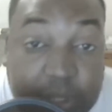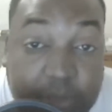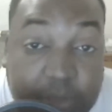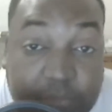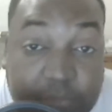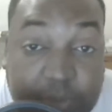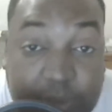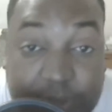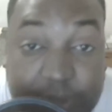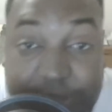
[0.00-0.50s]
Of
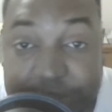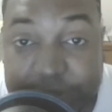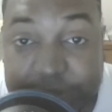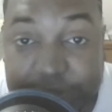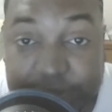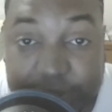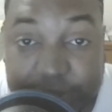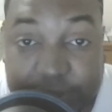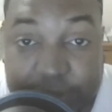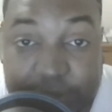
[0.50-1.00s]
course,
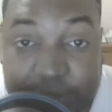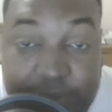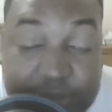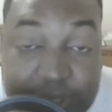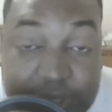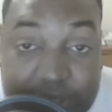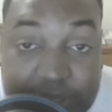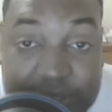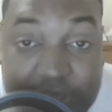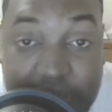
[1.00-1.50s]

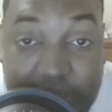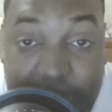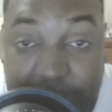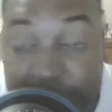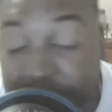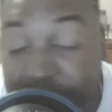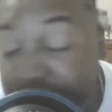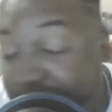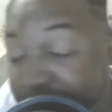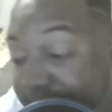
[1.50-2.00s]
they're going to try to
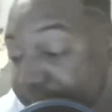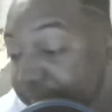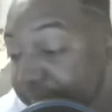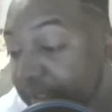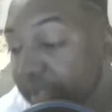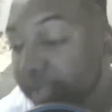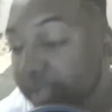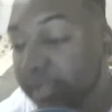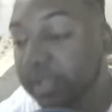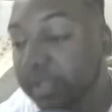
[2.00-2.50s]
slander me.
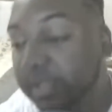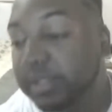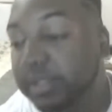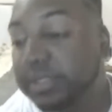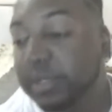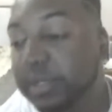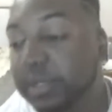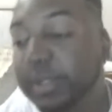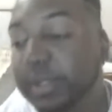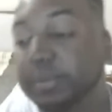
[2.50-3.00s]

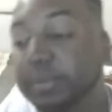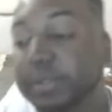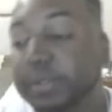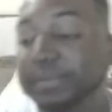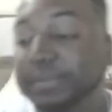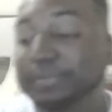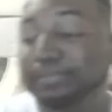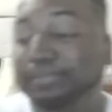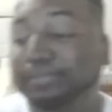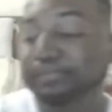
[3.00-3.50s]
So
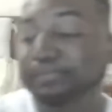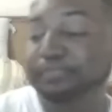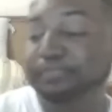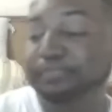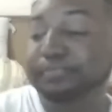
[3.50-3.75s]
anyways,